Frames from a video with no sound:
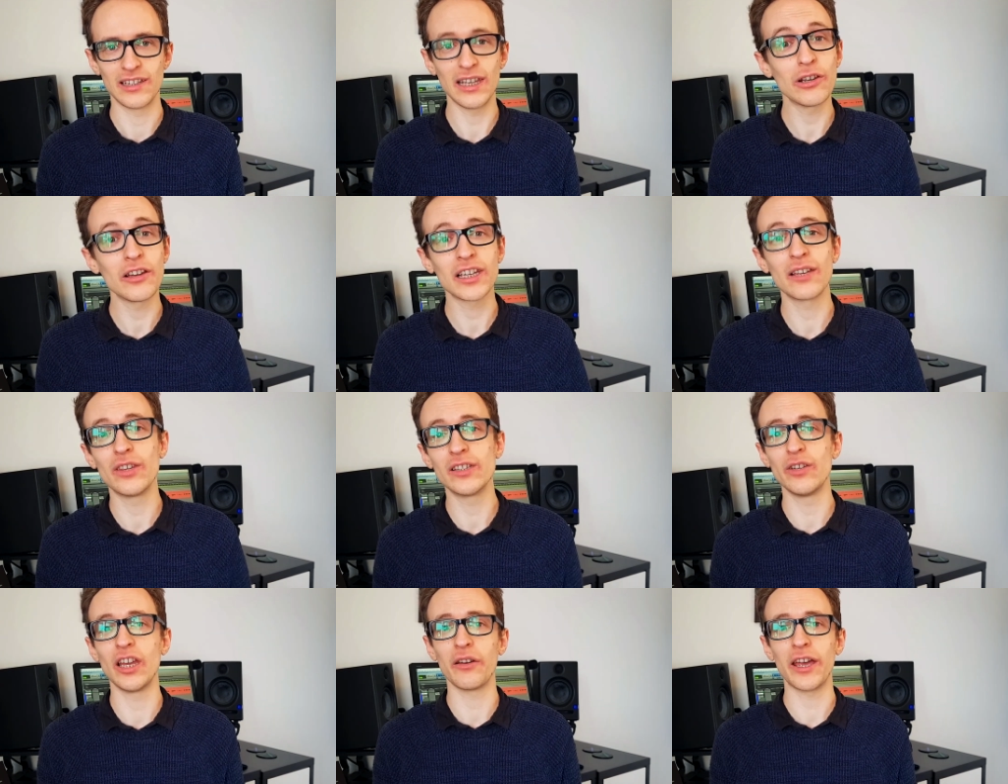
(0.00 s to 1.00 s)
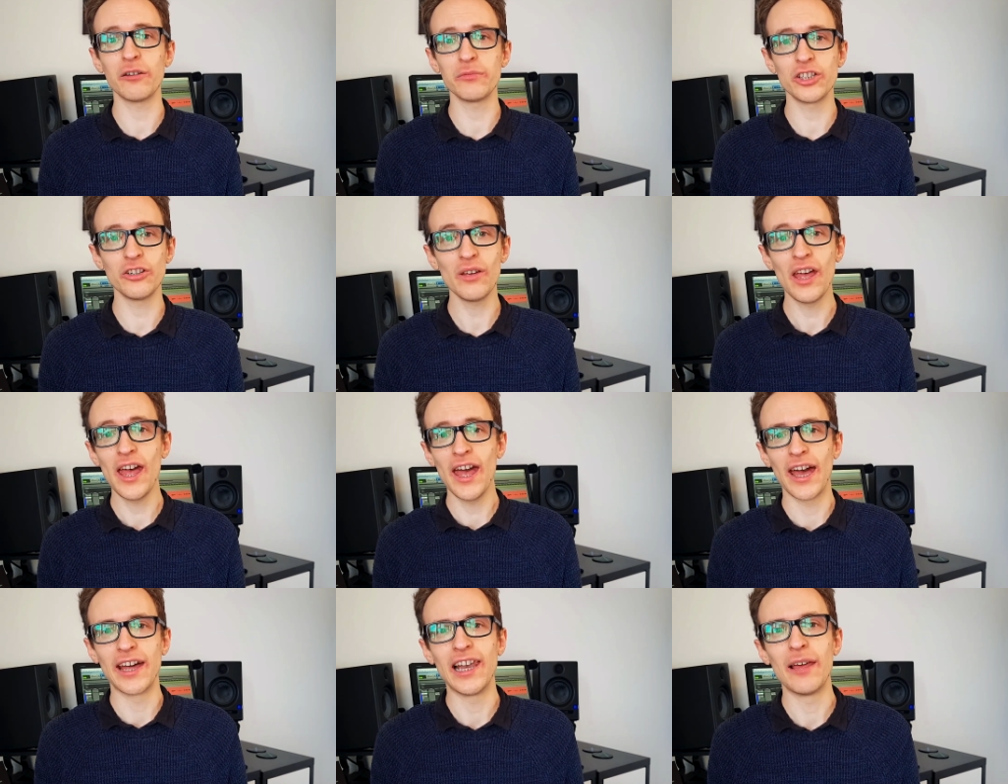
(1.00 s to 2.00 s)
Leave a like if this video helped you
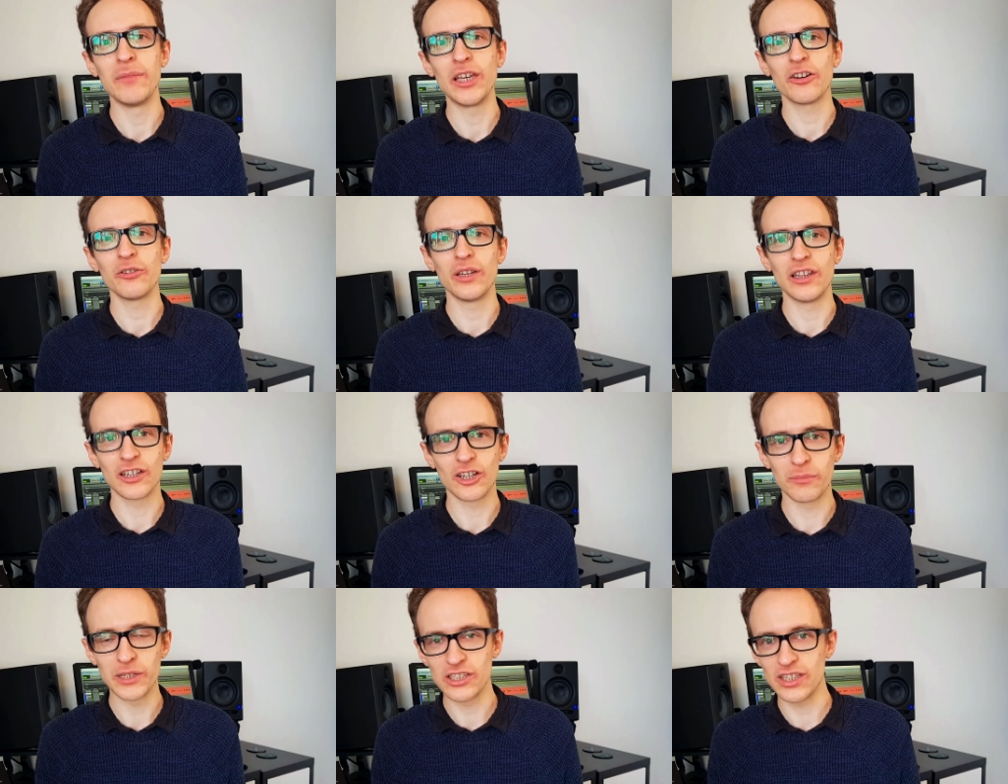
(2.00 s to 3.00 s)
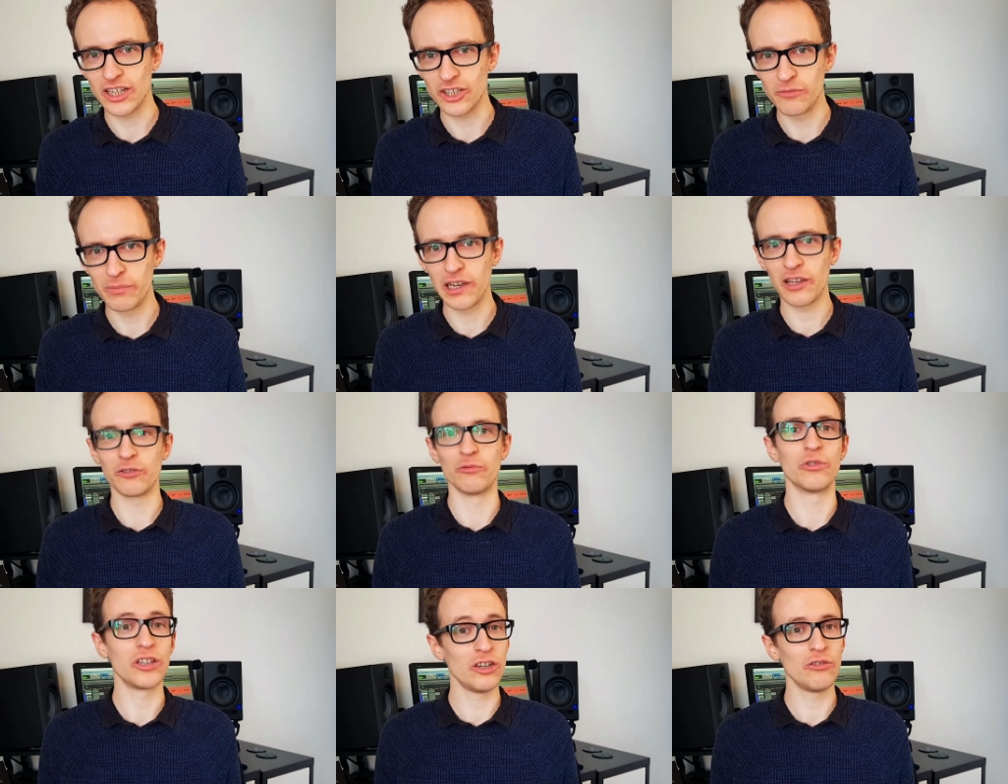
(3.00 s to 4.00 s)
and let me know in the comments section below,
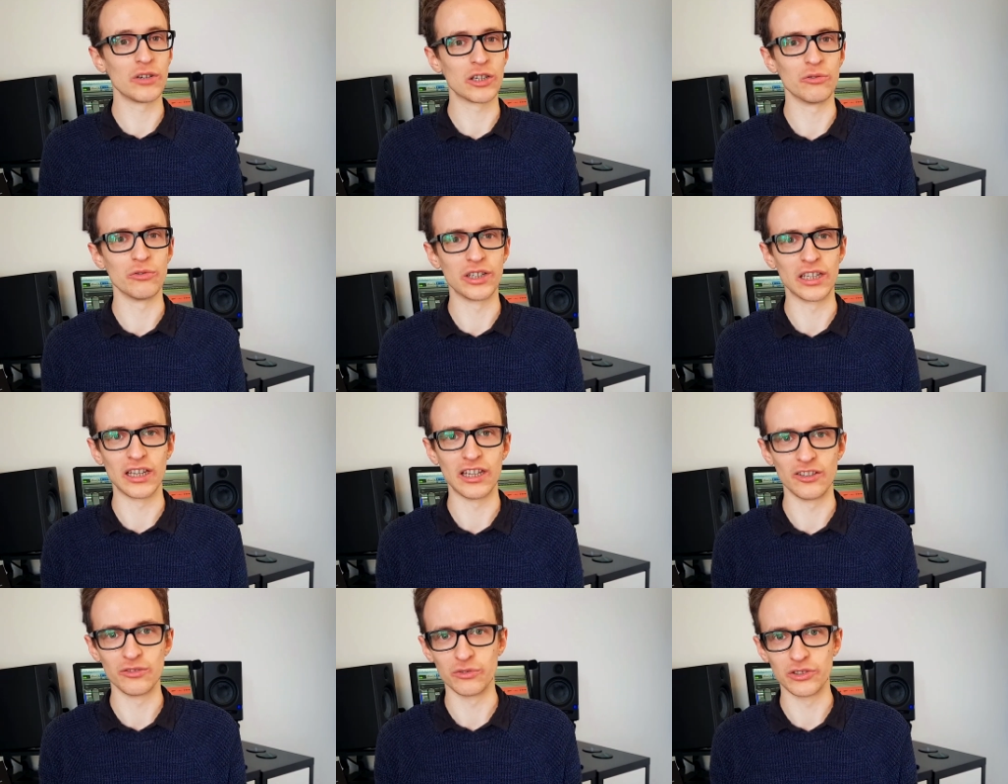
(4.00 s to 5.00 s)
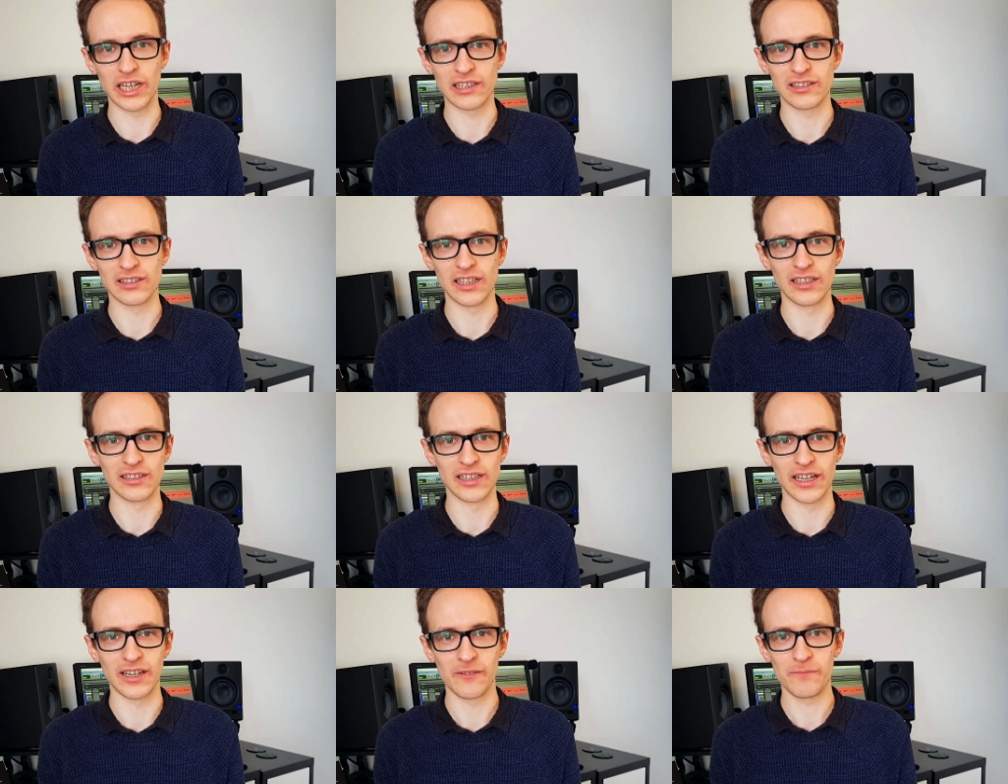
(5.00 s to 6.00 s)
what are you recording into Audacity
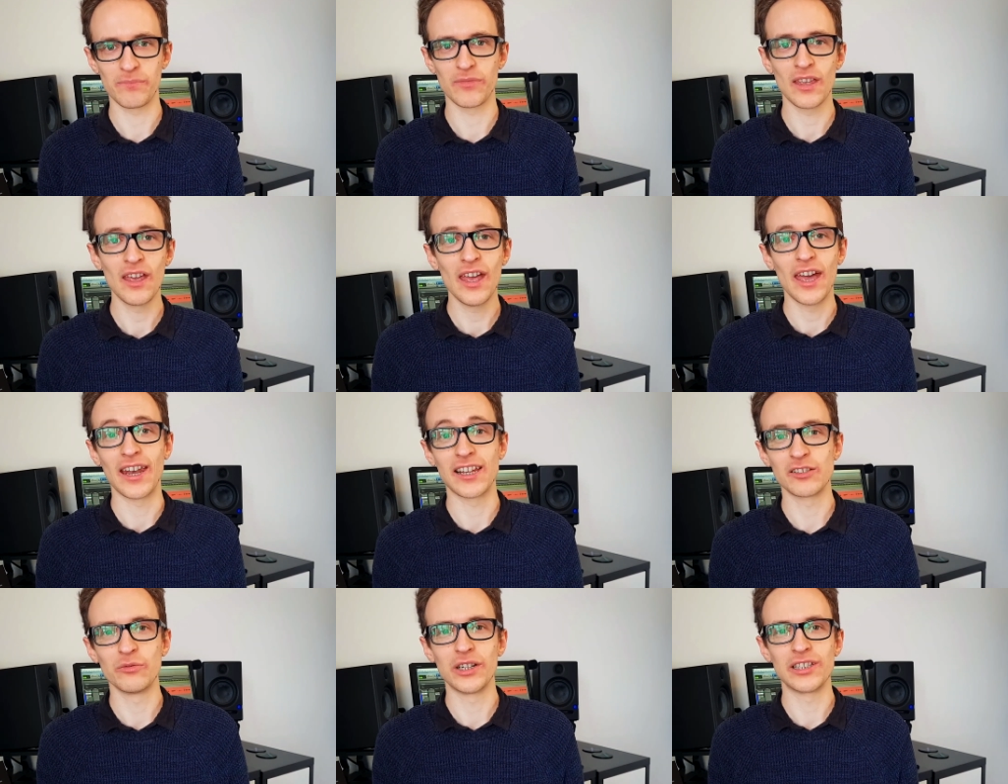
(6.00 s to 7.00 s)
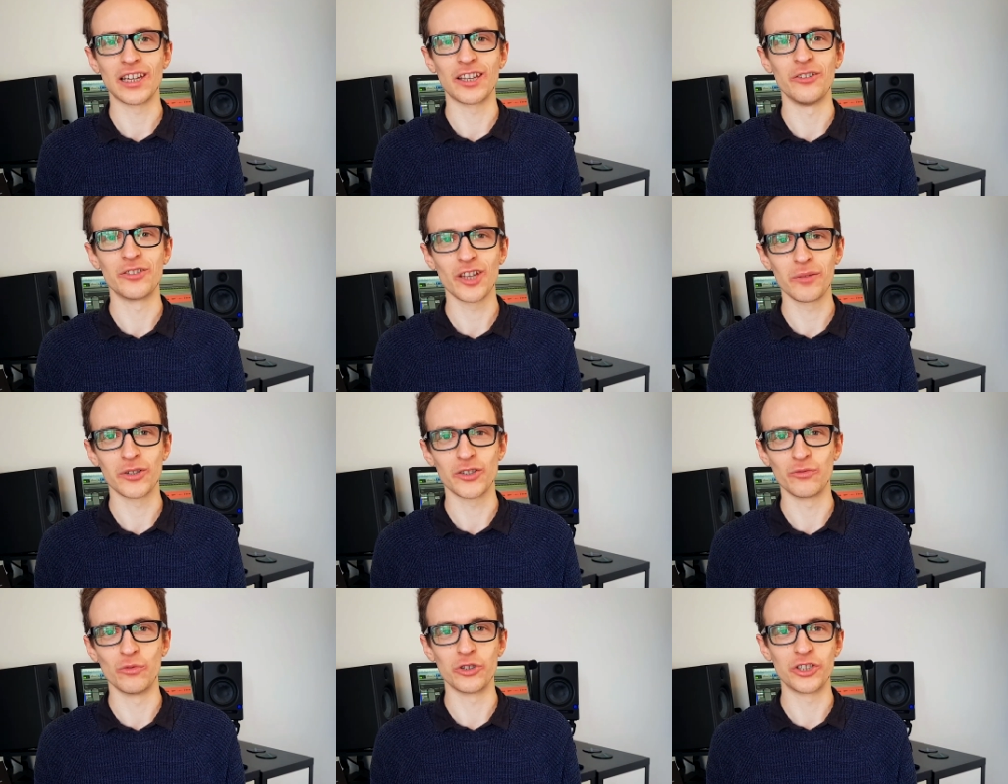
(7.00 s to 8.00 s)
today? And as always, thank you so
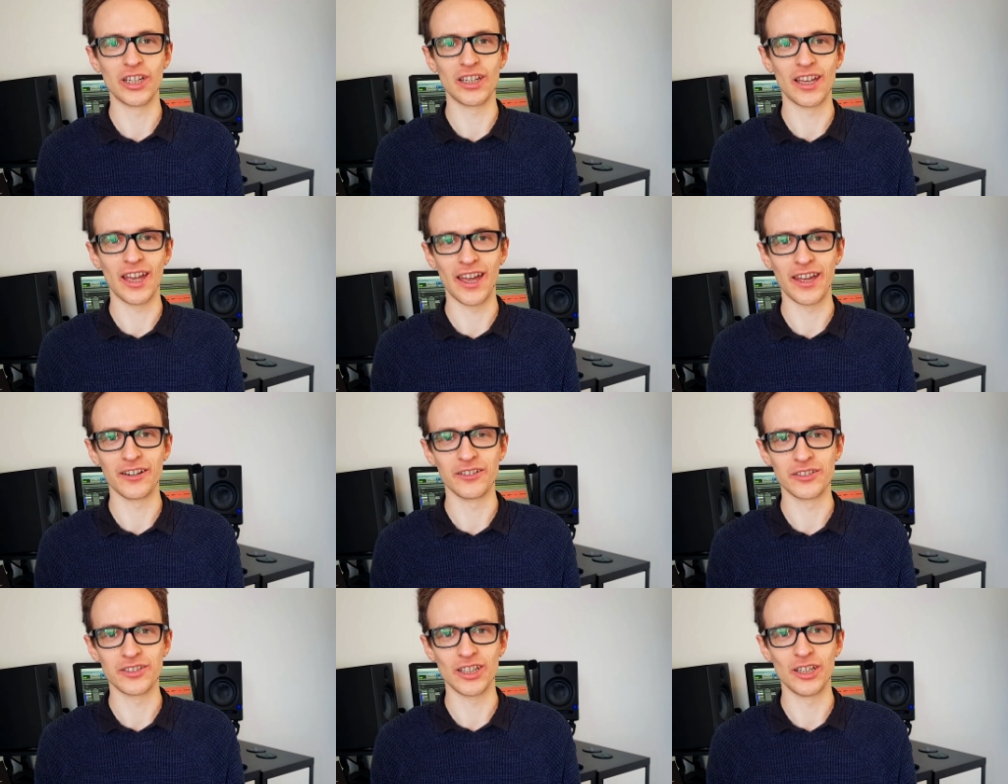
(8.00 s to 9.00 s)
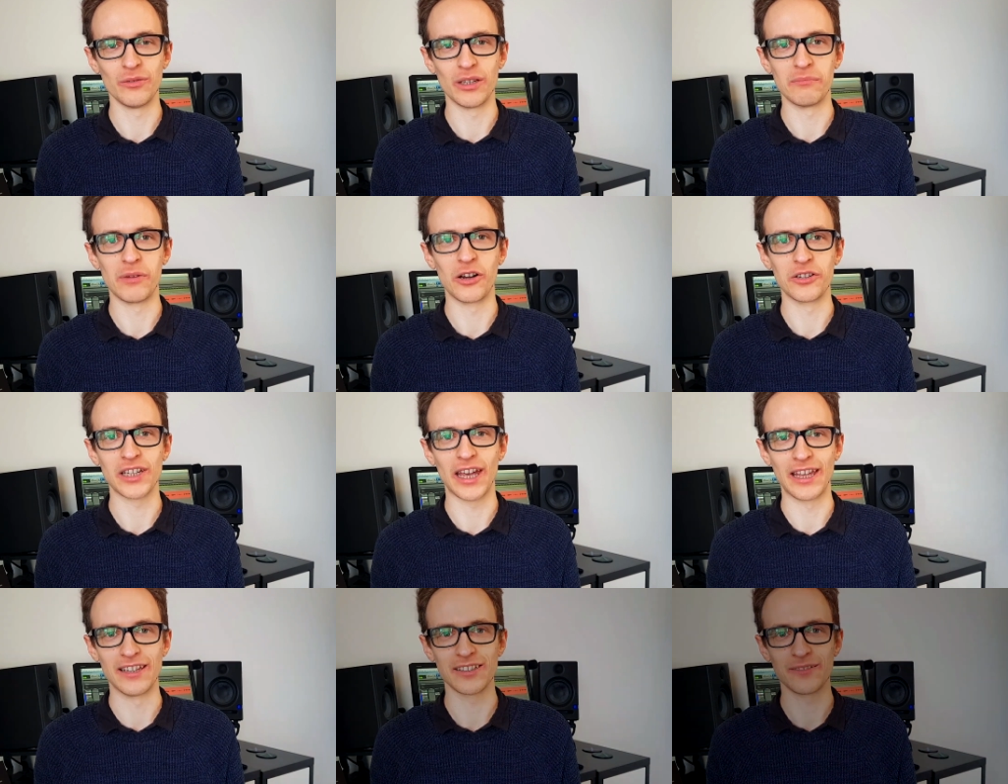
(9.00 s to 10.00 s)
much for watching and I'll see you in part eight.